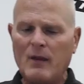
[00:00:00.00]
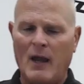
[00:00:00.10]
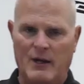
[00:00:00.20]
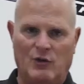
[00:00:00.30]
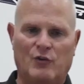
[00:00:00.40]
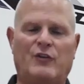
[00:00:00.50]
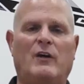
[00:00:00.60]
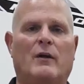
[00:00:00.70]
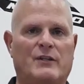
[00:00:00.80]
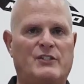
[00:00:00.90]
And you'll see
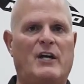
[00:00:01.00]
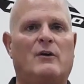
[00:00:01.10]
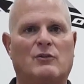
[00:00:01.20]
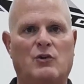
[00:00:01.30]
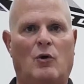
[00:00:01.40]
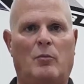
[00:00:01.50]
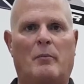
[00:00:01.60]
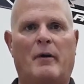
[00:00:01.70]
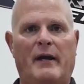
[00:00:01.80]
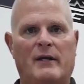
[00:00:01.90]
on the Jayco towable
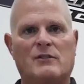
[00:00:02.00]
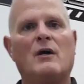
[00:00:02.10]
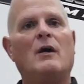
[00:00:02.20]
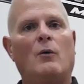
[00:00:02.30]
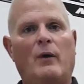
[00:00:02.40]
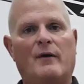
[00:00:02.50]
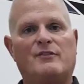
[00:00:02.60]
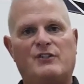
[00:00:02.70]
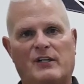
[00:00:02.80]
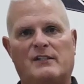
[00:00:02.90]
brands, we have
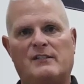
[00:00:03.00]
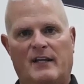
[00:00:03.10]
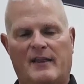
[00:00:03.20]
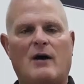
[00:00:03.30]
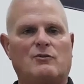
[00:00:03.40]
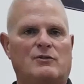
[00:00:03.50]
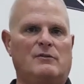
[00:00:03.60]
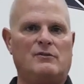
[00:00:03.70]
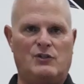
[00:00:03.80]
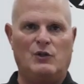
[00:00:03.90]
60,000.
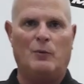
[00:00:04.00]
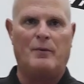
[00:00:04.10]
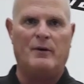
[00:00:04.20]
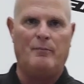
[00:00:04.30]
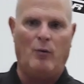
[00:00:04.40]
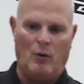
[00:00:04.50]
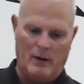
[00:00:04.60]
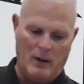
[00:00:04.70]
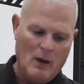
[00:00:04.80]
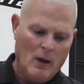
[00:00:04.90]
Super
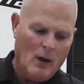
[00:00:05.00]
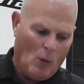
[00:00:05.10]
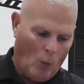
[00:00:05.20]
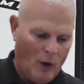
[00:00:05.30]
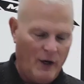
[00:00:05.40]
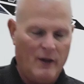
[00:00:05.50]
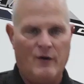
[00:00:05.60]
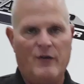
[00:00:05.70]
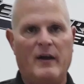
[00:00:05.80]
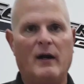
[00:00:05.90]
important. One
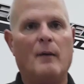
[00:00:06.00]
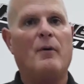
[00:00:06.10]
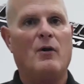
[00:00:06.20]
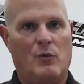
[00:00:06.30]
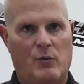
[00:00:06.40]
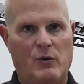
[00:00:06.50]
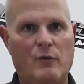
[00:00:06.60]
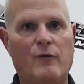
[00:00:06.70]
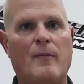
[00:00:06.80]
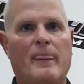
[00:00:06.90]
other thing up on the
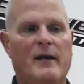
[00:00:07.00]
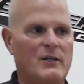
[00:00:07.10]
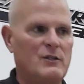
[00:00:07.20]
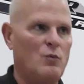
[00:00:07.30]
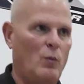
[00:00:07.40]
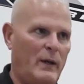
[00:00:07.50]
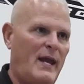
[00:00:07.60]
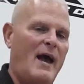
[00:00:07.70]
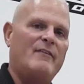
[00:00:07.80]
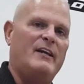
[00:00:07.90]
roof is we
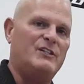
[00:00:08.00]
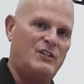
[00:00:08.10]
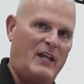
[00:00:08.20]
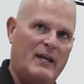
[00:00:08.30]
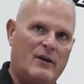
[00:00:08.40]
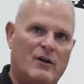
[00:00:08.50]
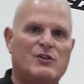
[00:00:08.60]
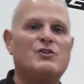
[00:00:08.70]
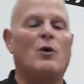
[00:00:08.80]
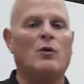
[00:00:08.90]
have a standard
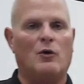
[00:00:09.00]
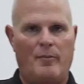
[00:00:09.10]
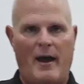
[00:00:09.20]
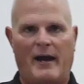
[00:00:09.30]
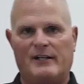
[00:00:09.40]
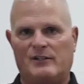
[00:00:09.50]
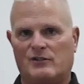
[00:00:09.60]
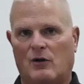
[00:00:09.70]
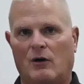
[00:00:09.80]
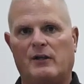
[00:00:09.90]
solar package.
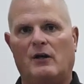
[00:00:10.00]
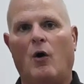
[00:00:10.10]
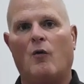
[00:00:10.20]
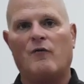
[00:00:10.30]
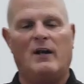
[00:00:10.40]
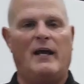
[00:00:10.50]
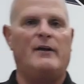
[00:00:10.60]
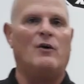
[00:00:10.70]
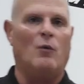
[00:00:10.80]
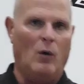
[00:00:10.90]
It's called the
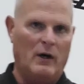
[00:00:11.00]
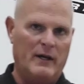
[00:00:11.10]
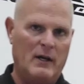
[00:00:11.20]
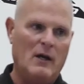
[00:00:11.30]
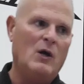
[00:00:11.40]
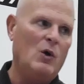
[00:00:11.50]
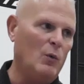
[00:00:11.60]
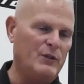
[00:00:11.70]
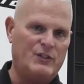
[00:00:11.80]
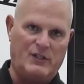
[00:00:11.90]
Overlander 1,
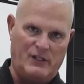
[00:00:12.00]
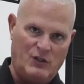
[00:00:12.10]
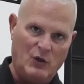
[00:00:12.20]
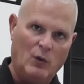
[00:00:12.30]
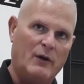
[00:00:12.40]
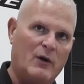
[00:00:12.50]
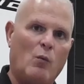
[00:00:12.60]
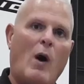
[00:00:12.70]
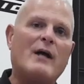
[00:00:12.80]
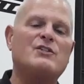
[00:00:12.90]
which is a
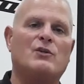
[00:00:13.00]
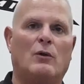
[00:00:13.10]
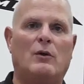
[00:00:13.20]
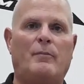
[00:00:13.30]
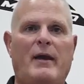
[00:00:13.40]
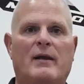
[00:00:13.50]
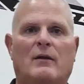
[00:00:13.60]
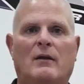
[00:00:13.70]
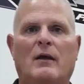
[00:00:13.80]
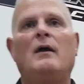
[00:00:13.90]
200-watt solar
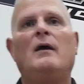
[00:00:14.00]
panel.